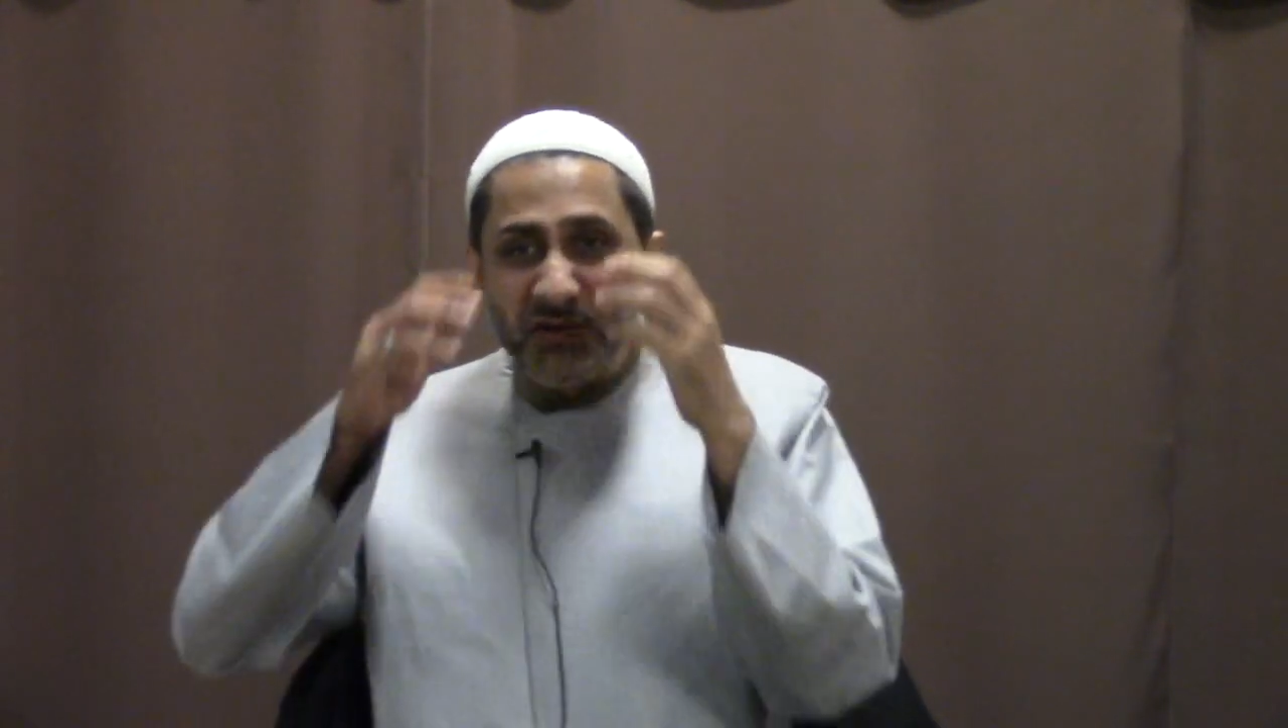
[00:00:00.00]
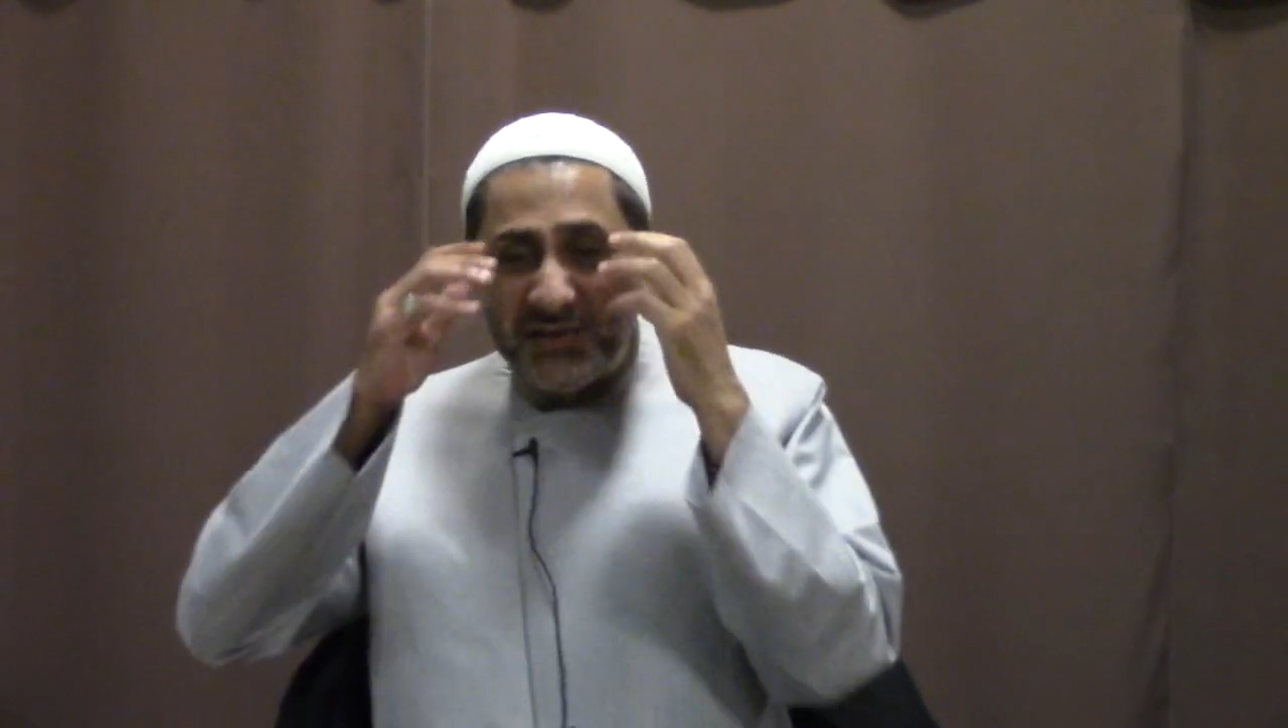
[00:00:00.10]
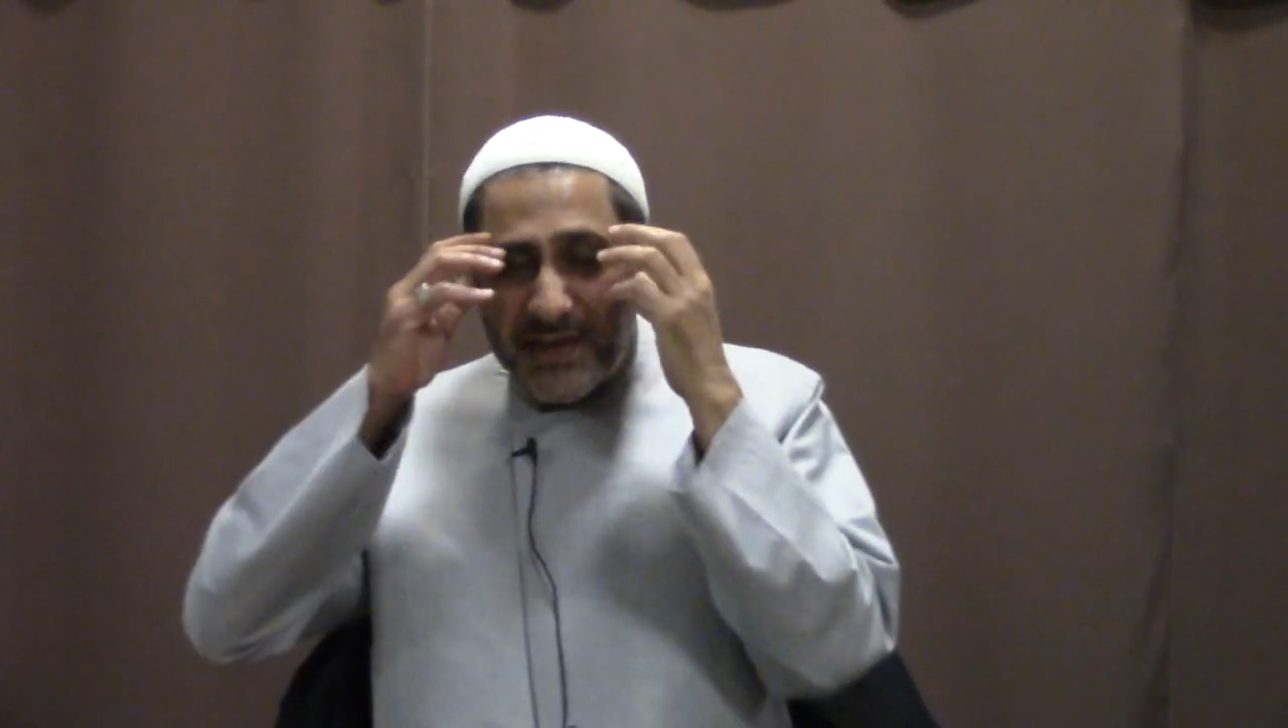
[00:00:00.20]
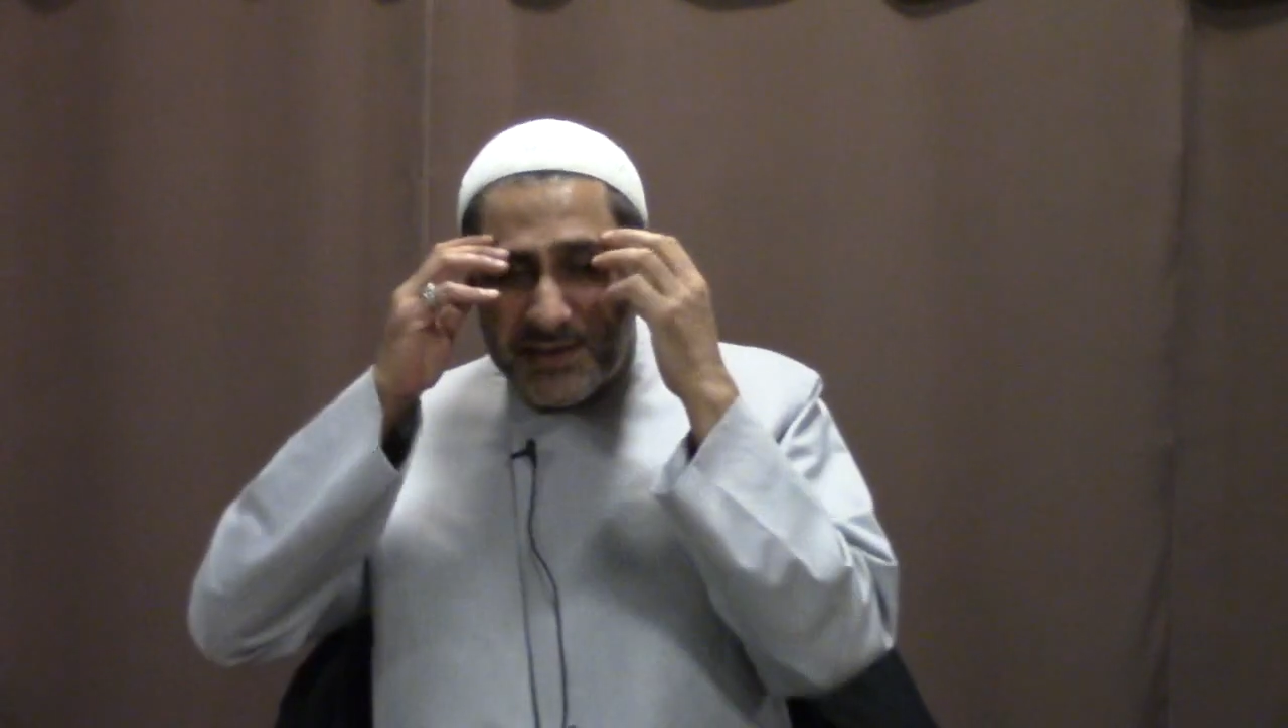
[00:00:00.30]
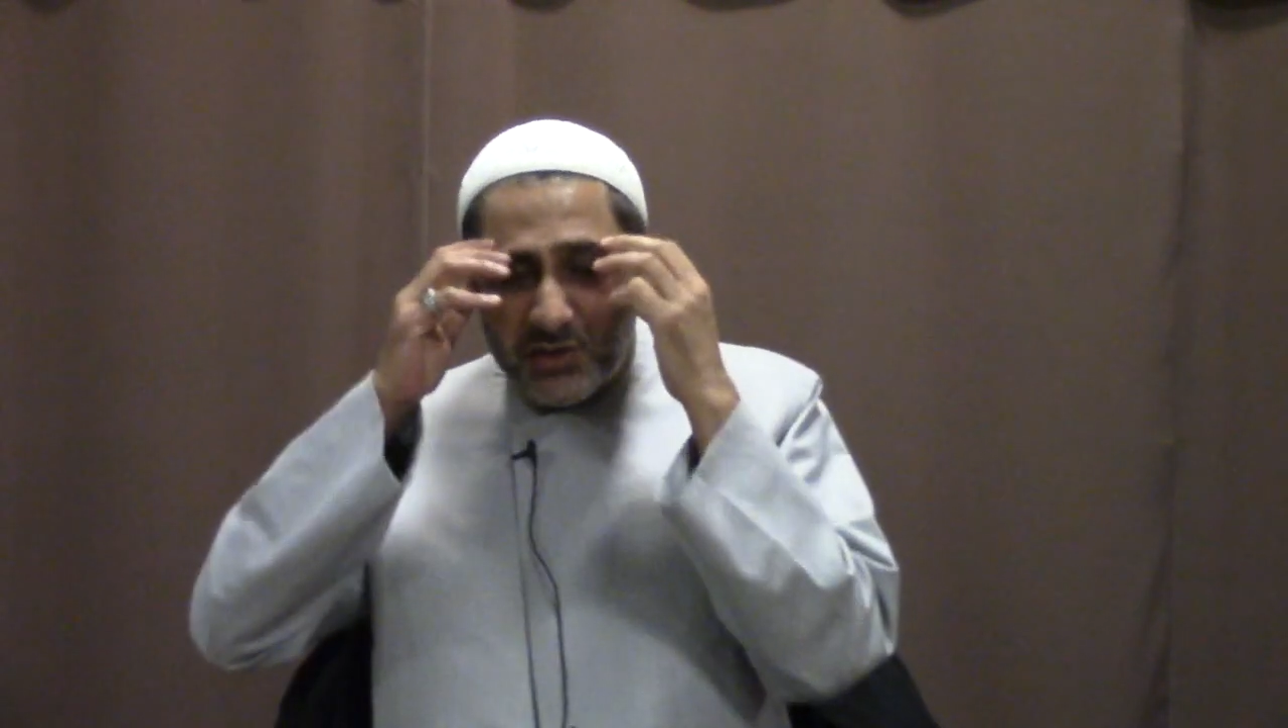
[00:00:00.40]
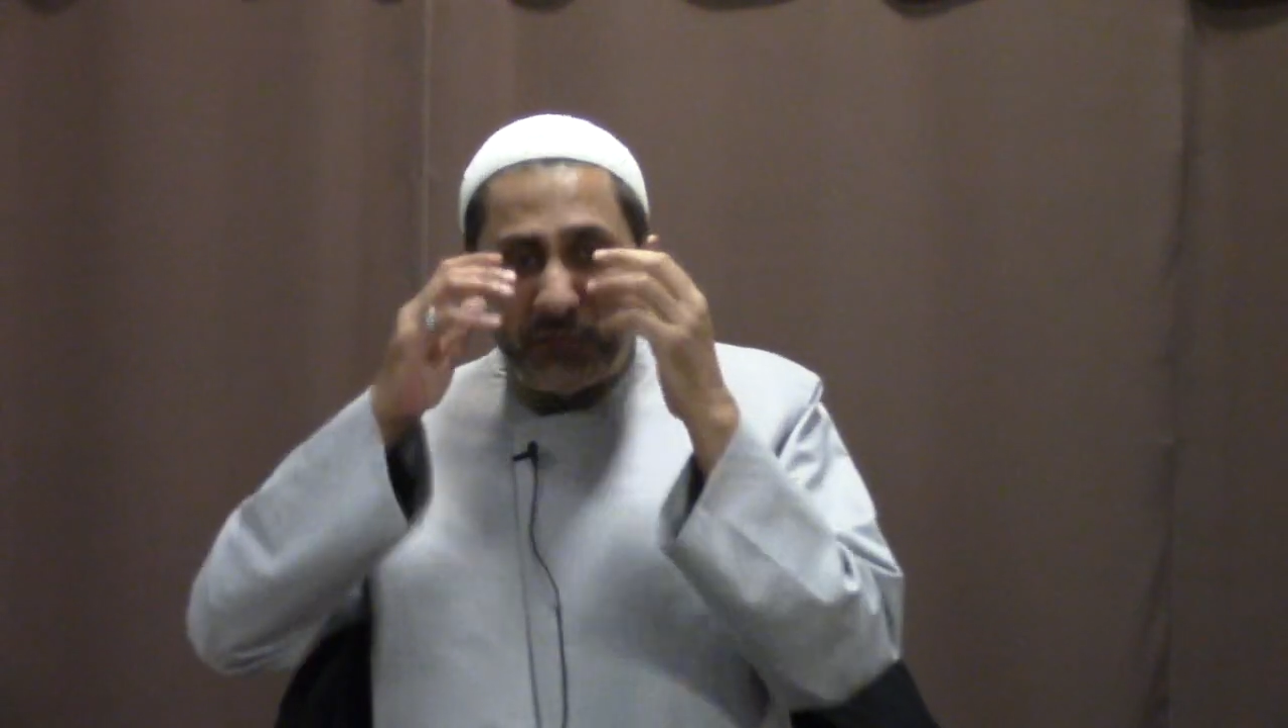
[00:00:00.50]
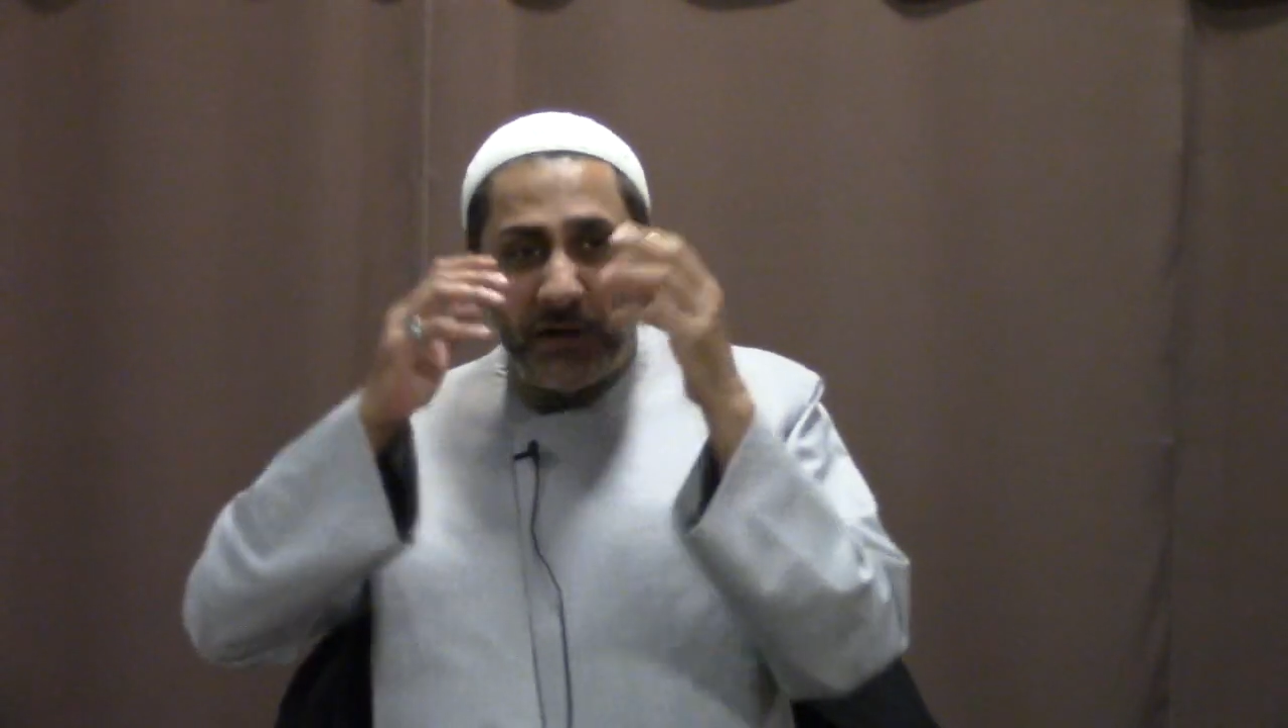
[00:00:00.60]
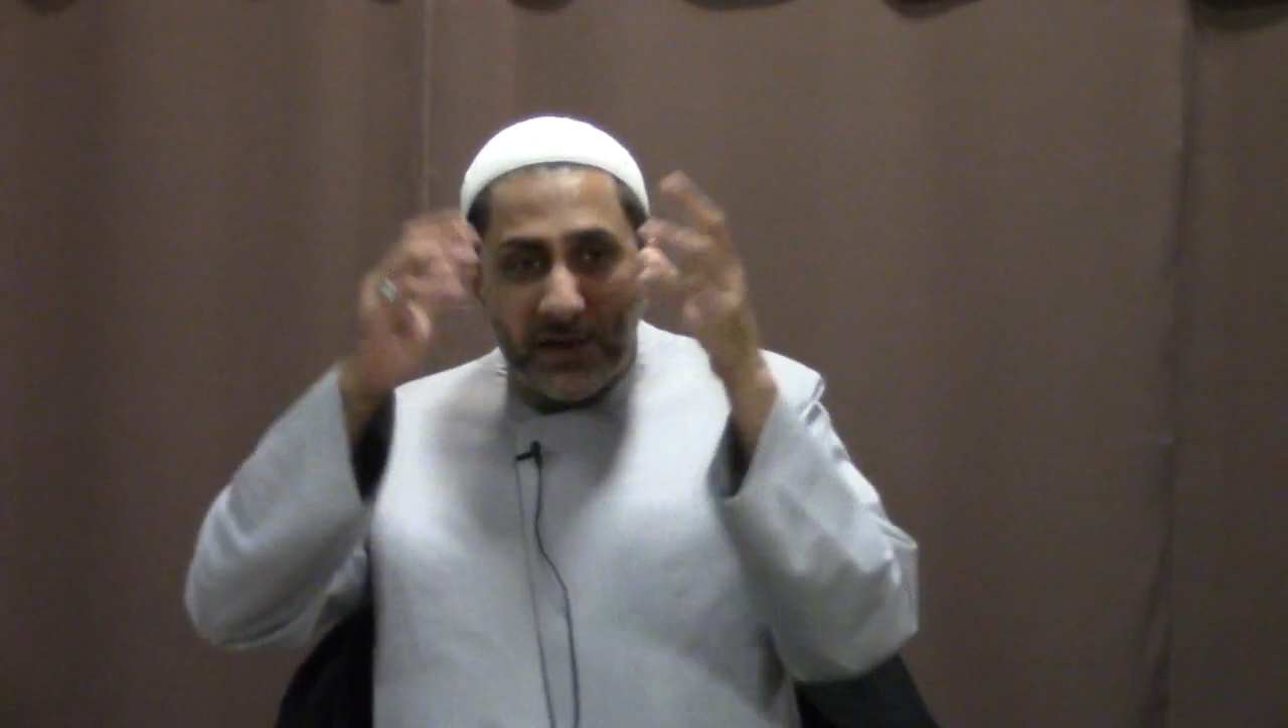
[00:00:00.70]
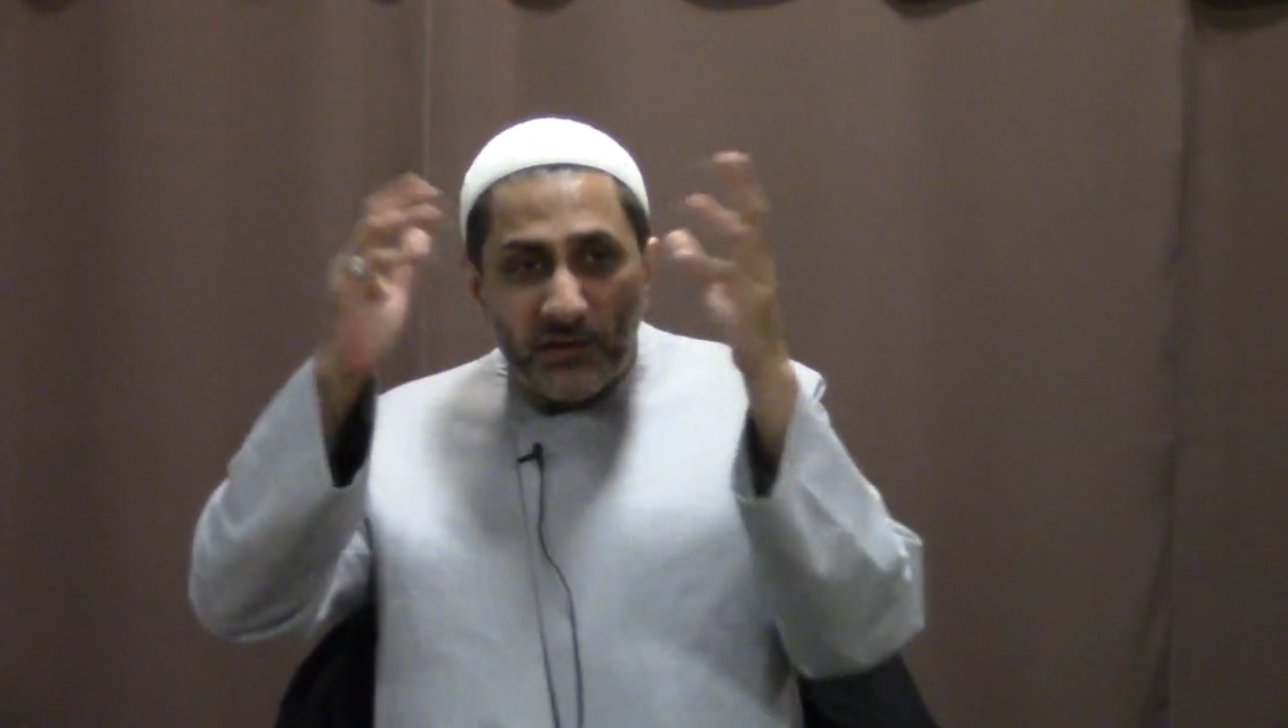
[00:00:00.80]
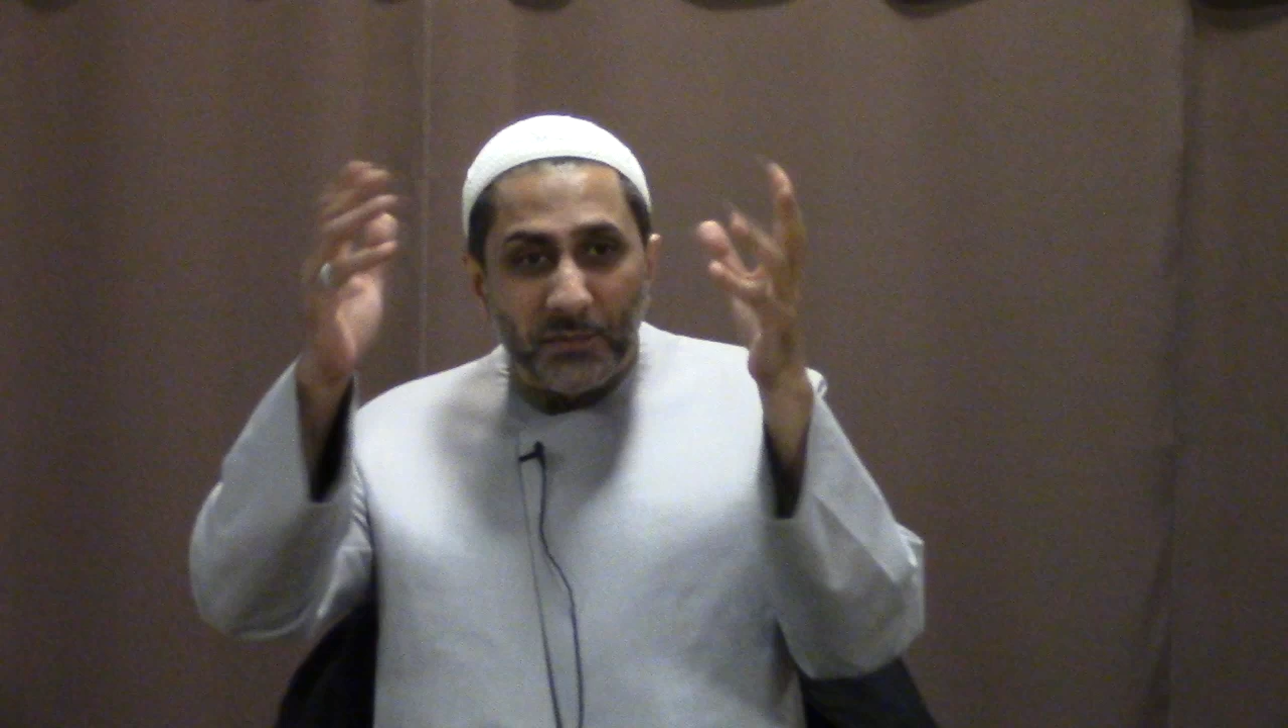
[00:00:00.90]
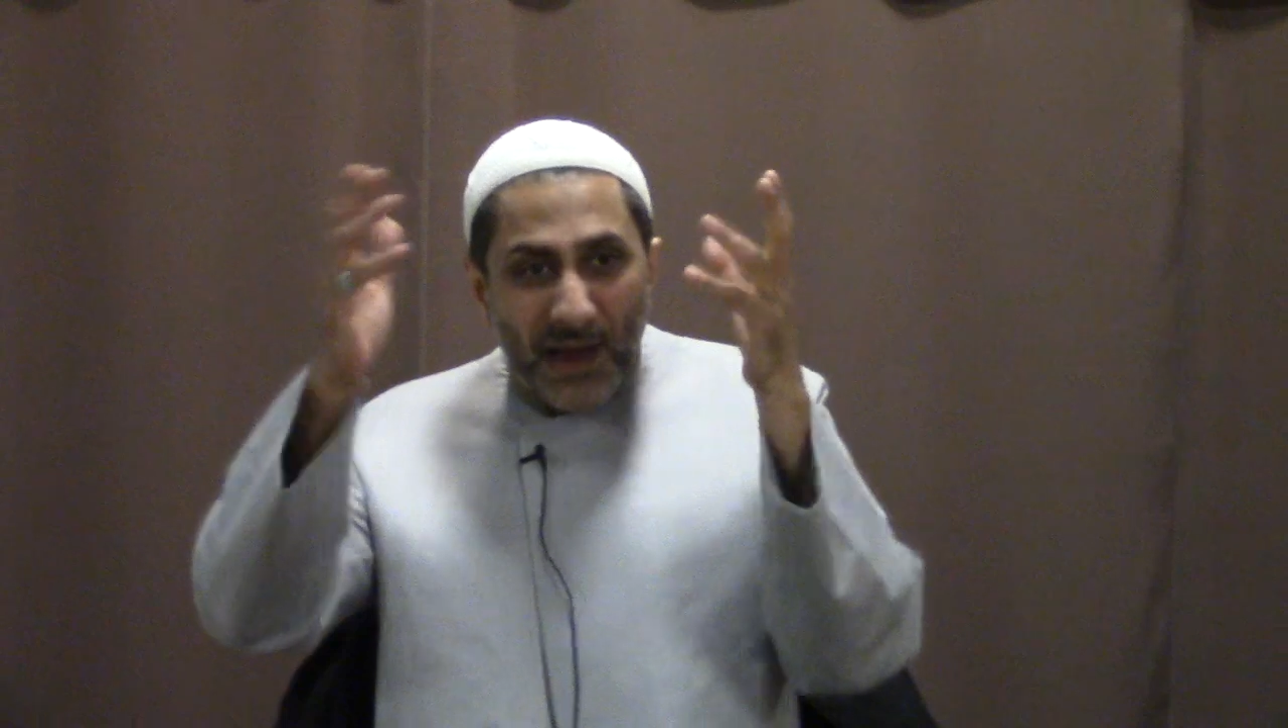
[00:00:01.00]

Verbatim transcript: sense of another